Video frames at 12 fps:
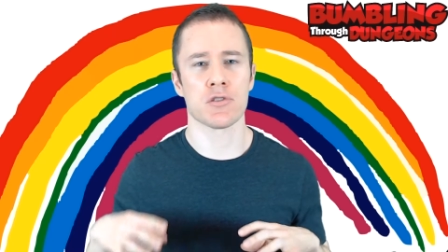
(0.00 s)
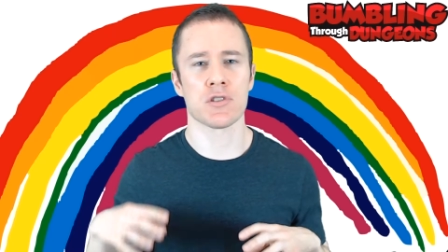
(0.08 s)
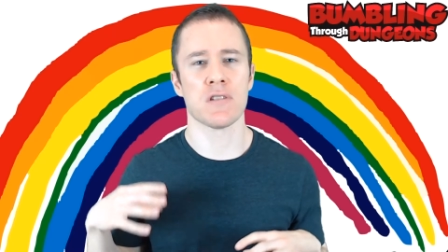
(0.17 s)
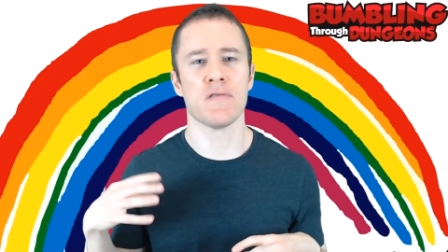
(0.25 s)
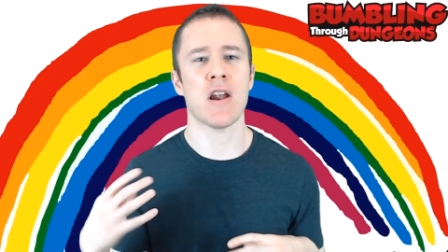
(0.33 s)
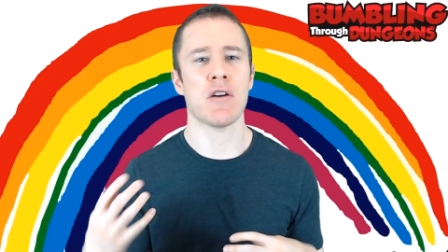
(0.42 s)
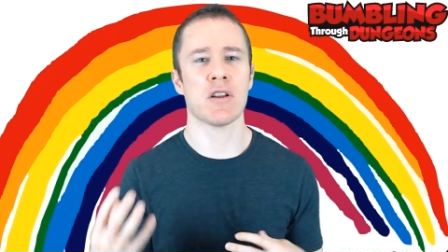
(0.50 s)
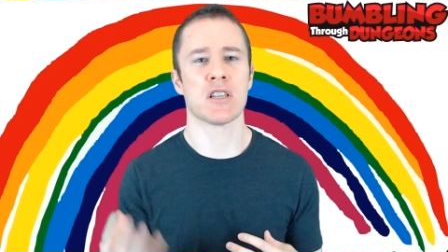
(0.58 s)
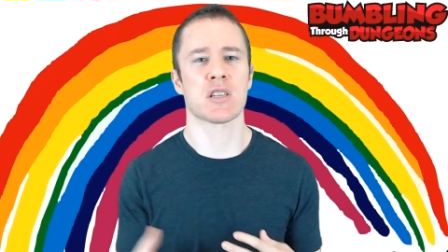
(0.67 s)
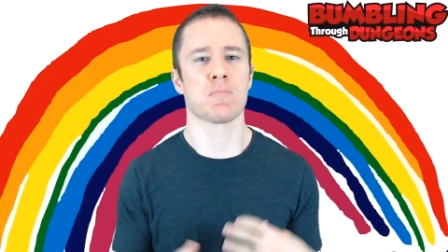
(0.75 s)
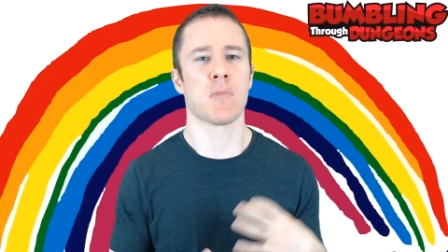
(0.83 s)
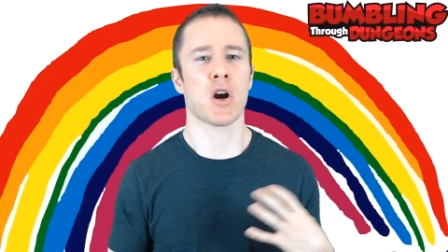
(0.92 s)
They're very
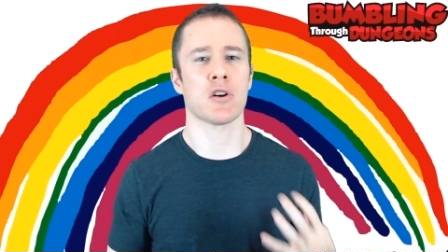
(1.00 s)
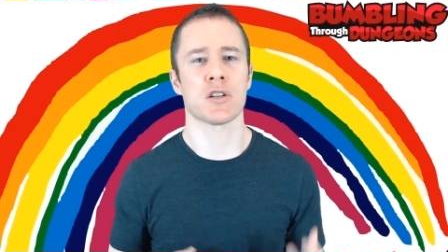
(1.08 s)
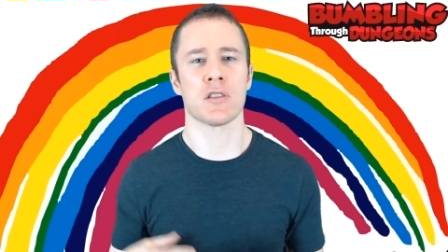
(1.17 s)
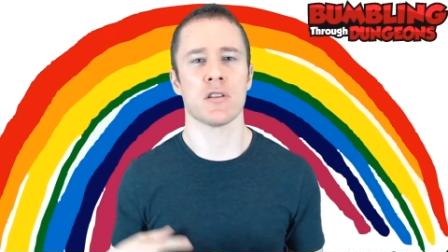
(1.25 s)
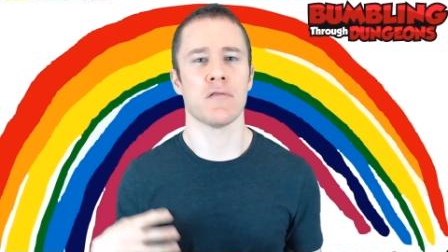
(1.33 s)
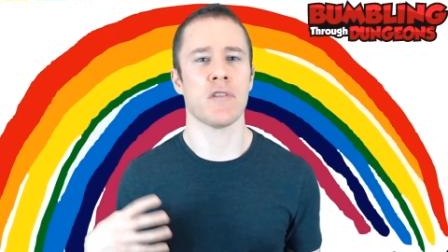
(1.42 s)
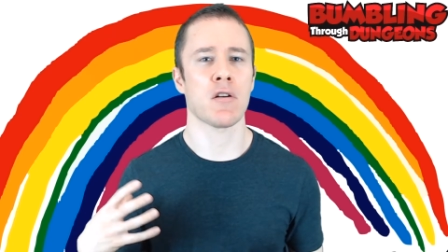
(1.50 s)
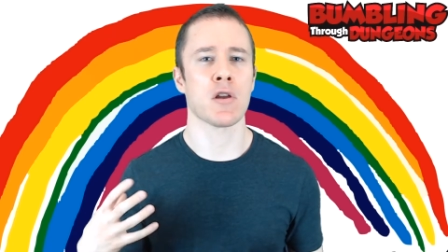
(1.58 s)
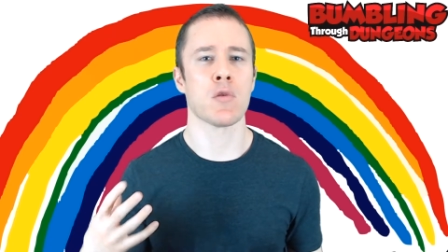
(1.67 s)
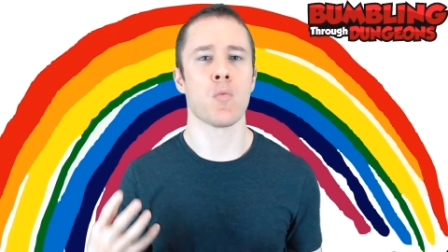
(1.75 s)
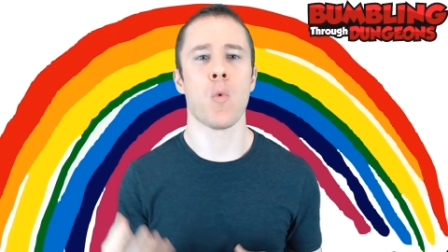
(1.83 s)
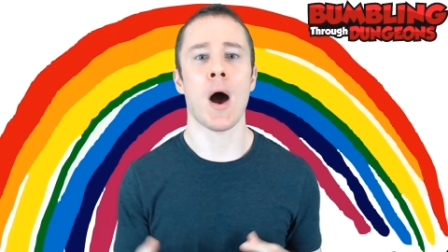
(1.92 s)
smart, they're very
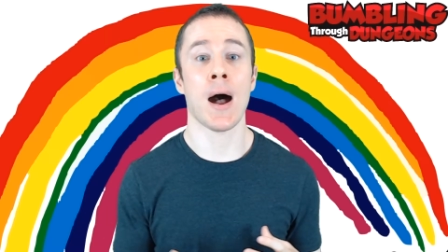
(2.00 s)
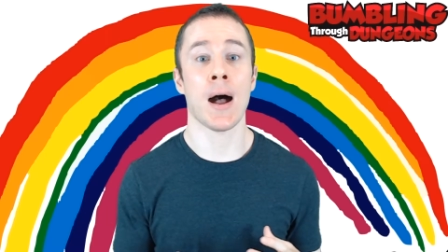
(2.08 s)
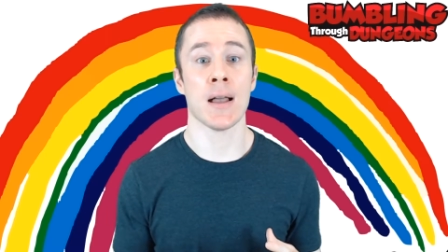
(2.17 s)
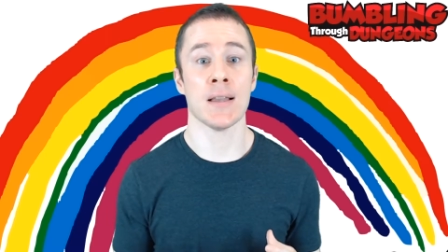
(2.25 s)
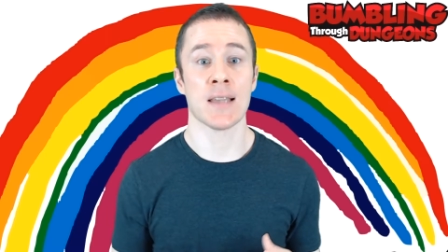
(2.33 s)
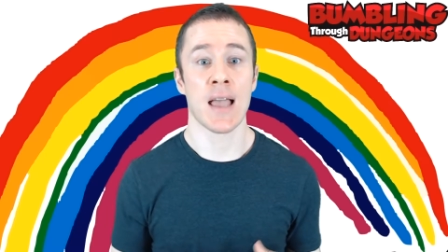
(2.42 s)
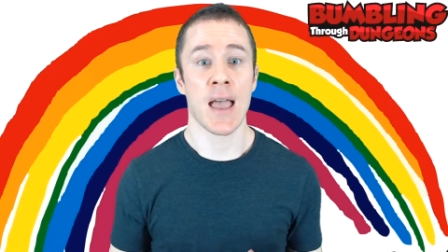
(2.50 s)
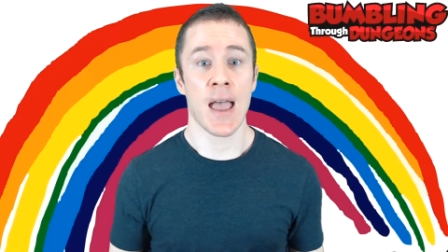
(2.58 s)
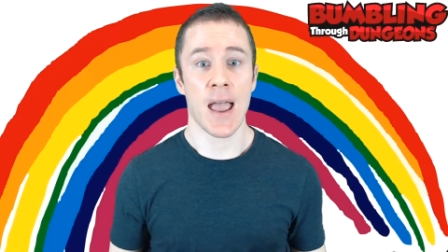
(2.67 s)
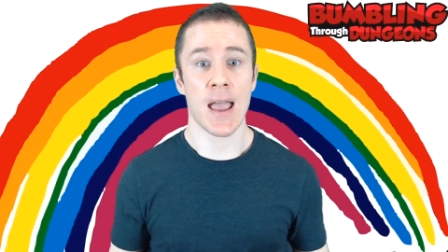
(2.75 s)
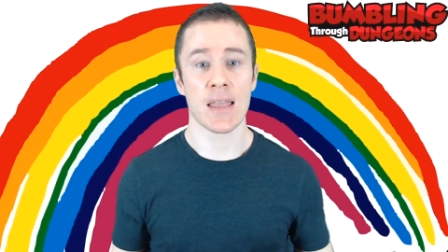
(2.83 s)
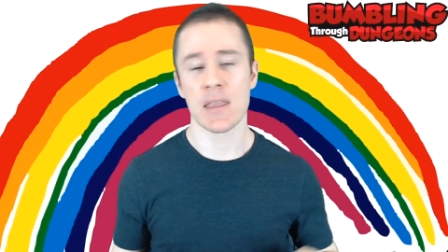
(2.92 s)
wise,
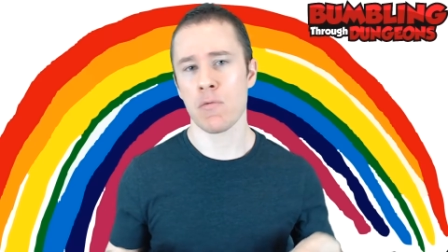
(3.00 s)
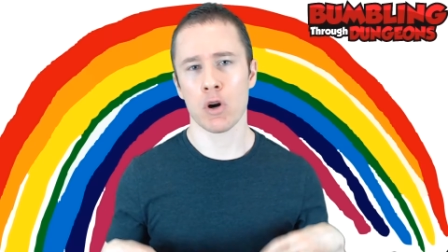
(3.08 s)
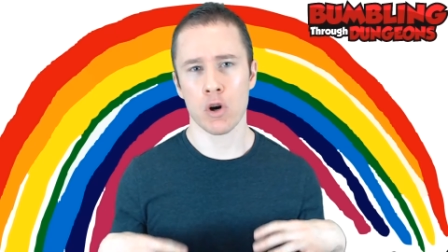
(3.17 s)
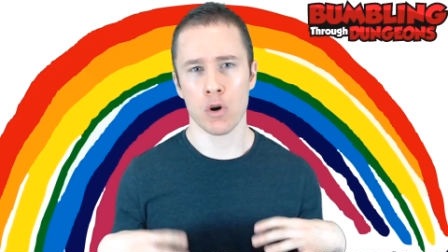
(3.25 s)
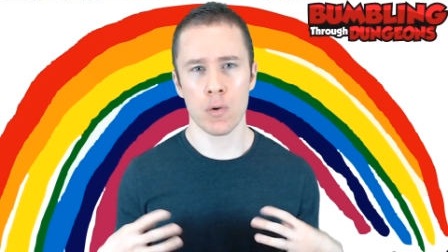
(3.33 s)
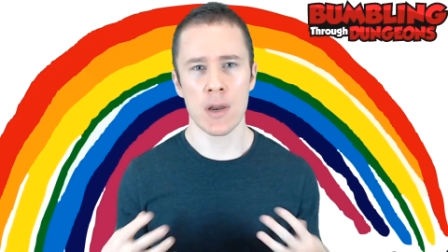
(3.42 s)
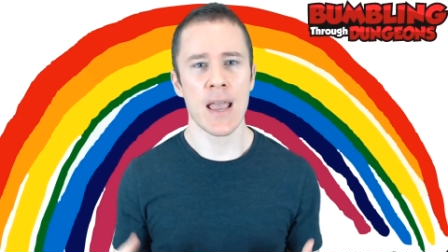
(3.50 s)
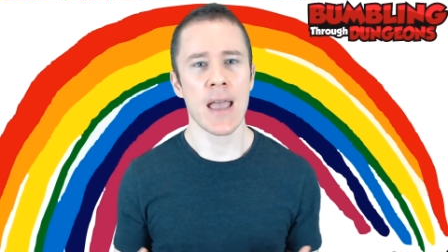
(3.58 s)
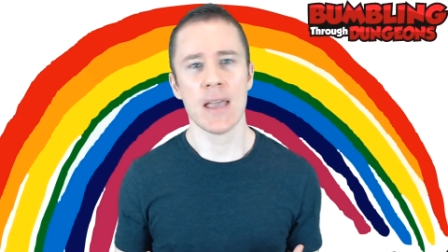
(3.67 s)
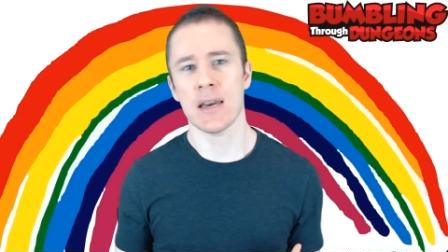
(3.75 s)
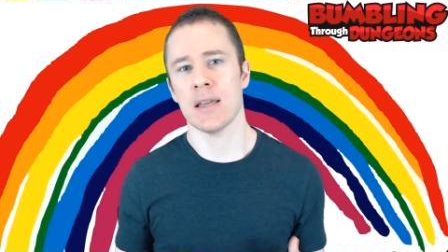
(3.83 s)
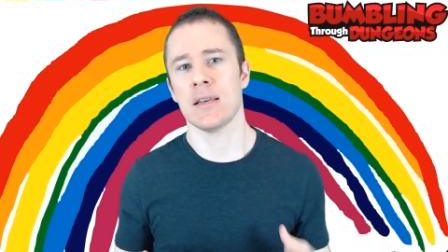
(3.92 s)
and they were
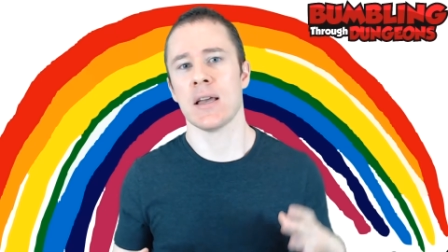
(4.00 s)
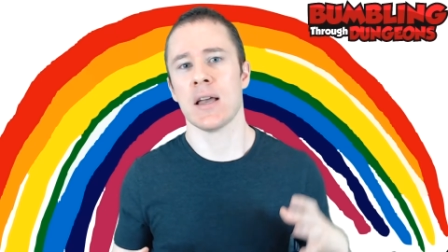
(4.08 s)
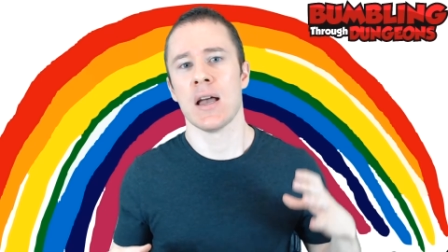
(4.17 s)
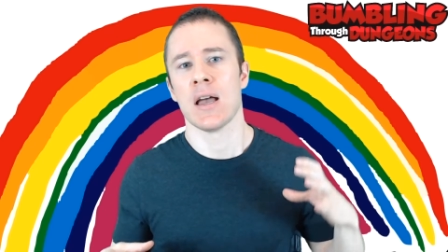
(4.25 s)
created